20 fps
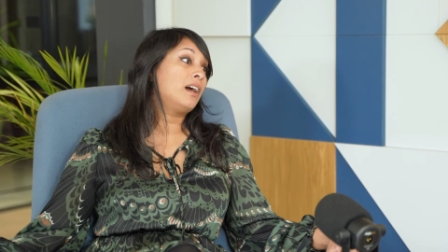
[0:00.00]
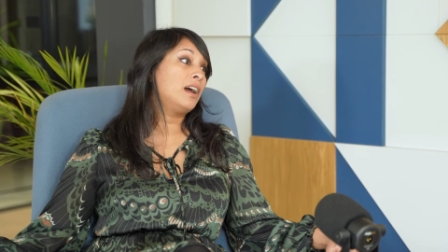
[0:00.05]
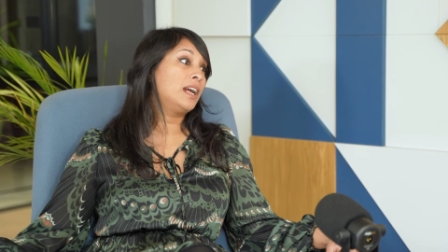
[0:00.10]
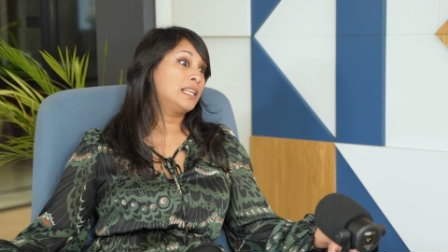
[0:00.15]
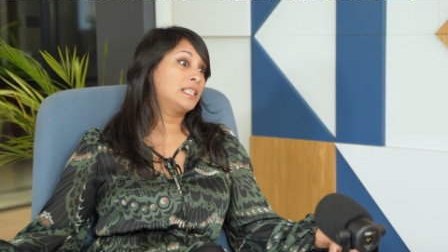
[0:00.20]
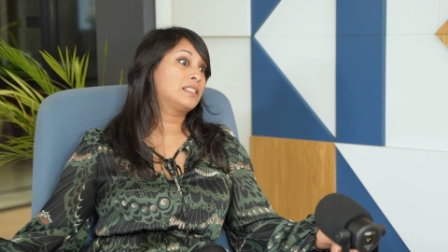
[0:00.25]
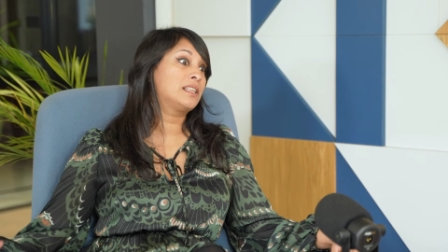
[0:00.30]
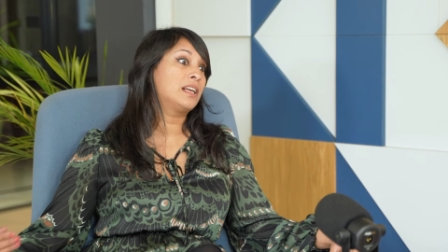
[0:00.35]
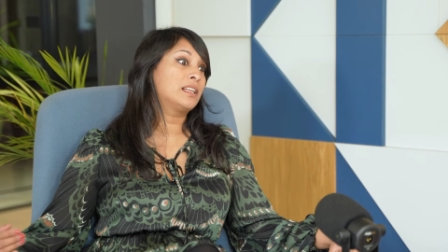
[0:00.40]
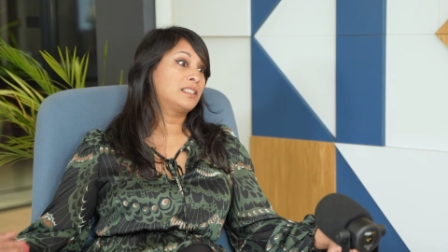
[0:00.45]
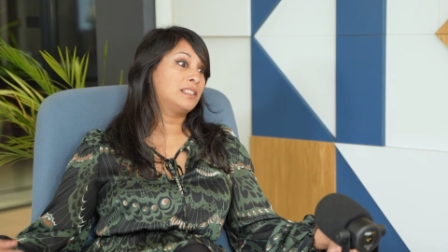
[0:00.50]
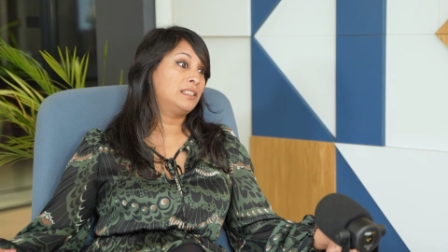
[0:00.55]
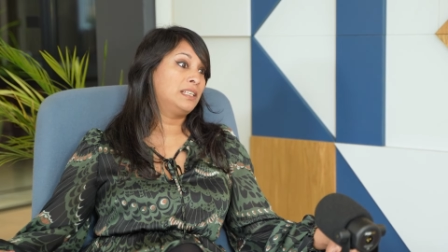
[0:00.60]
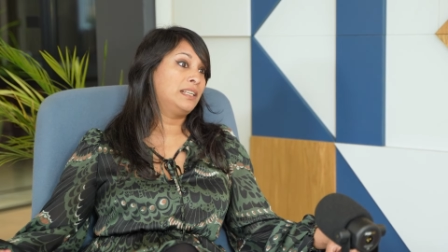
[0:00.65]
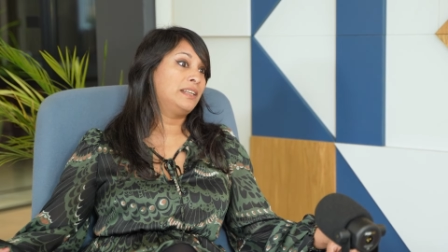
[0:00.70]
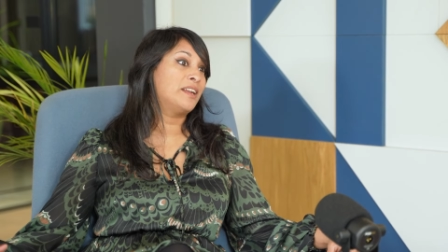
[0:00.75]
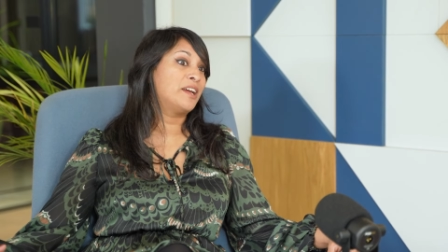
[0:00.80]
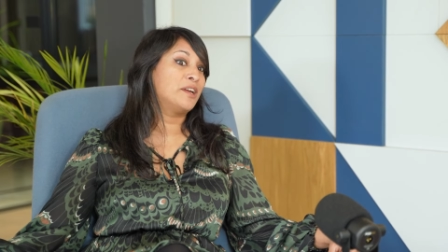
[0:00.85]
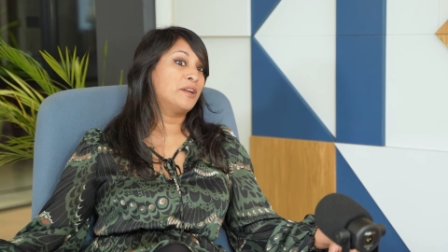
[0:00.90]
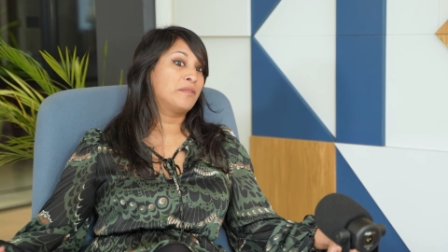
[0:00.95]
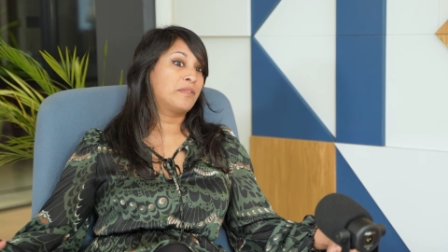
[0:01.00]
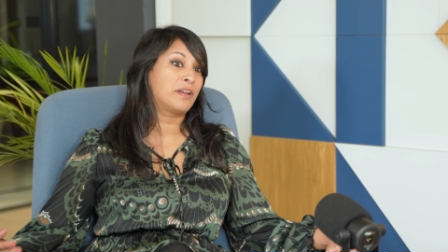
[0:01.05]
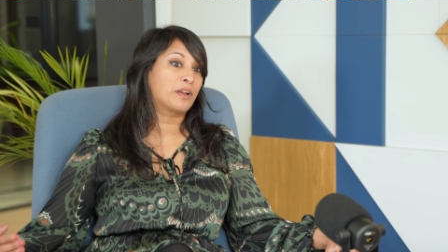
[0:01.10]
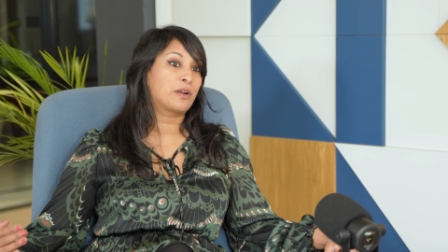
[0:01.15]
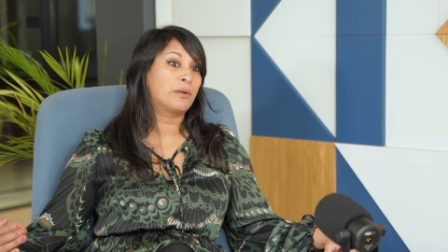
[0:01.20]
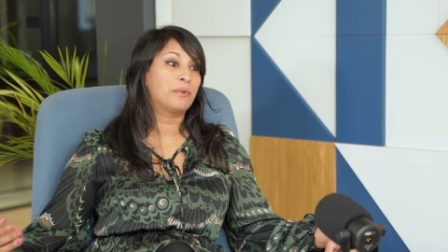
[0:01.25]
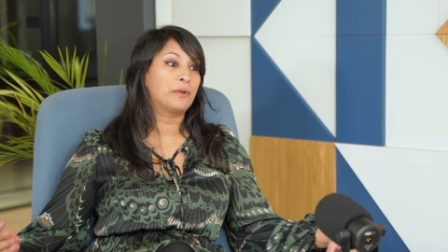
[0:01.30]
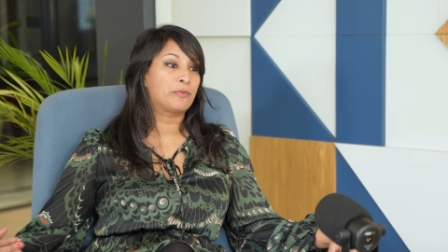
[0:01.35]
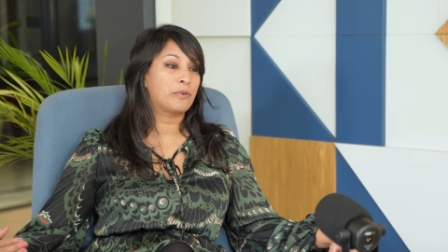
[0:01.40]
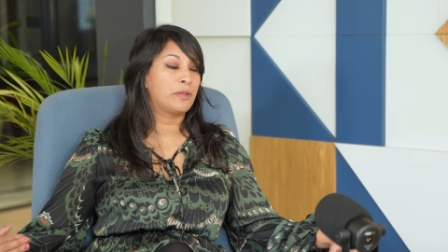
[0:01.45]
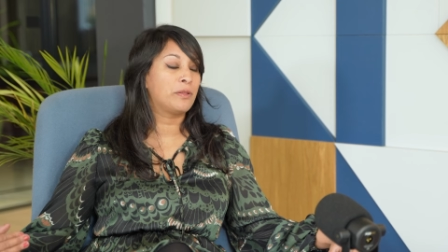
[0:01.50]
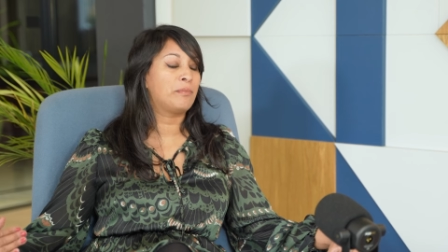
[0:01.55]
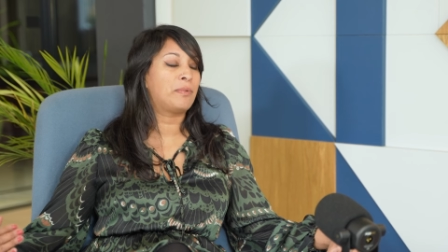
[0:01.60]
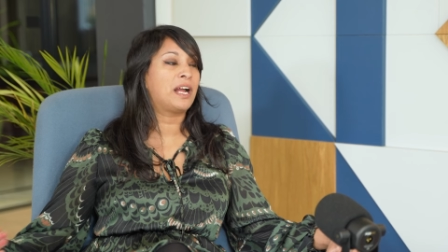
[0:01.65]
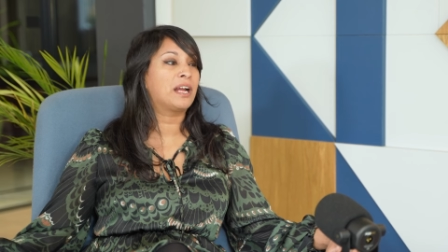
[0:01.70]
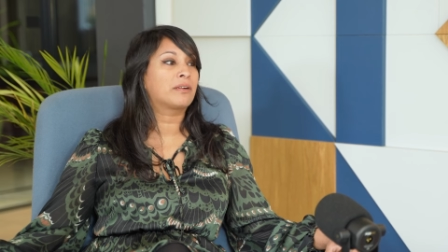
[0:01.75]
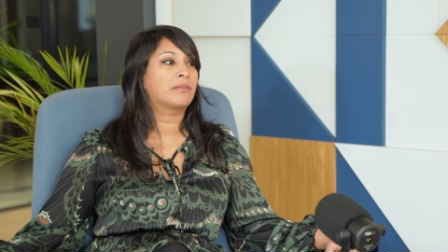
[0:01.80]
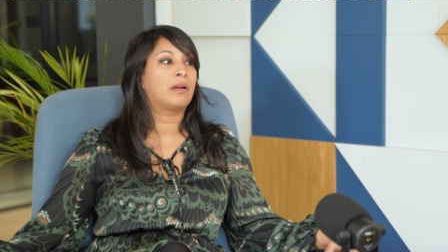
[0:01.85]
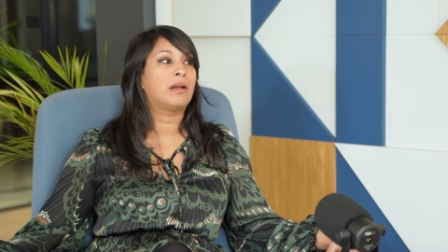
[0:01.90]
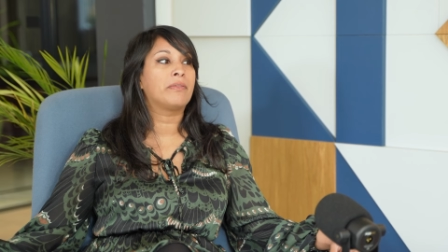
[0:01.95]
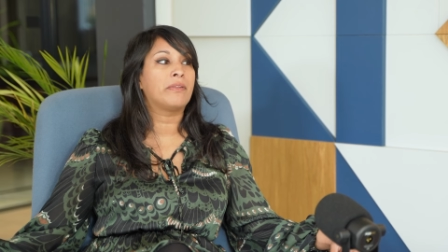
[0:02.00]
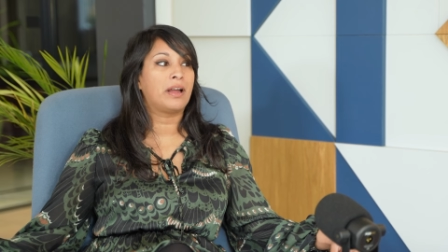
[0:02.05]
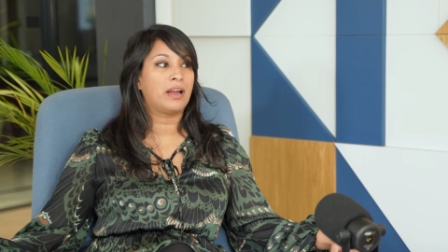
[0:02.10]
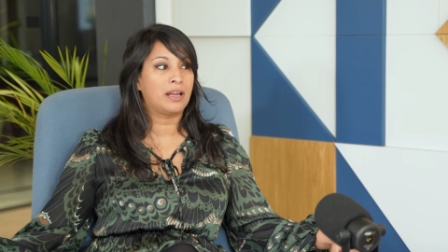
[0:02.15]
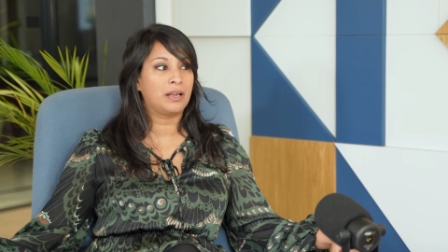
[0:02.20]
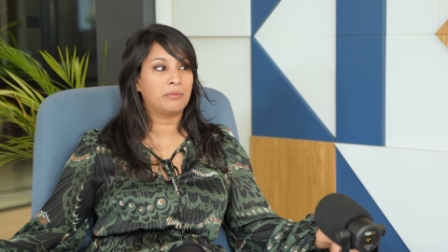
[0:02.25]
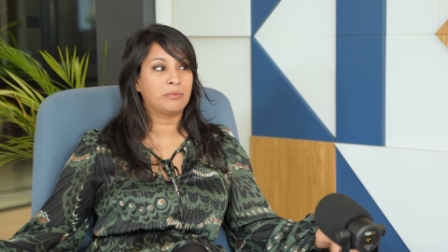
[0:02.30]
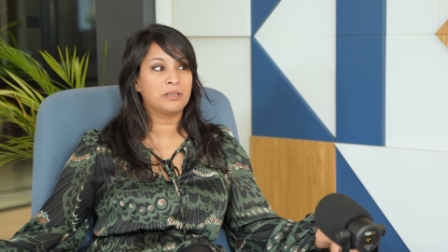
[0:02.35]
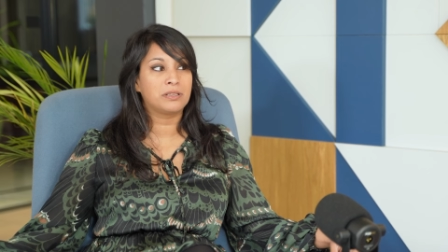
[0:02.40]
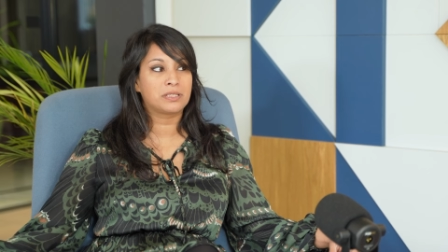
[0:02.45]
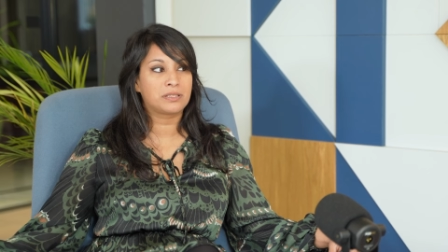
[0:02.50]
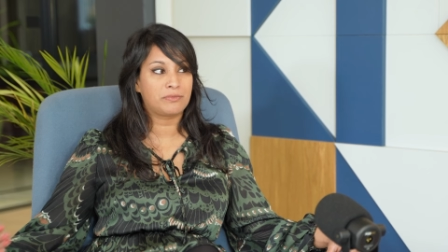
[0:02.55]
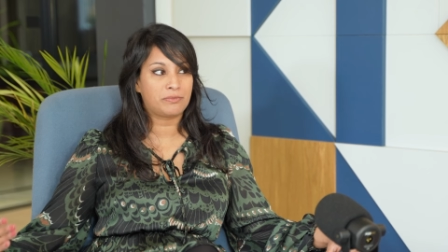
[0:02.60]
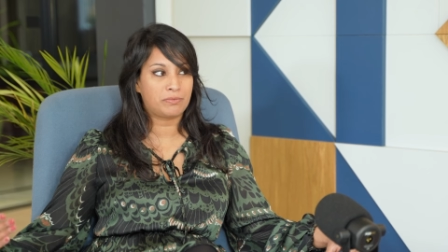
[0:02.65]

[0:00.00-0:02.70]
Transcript: I certainly know that coming from the background that I was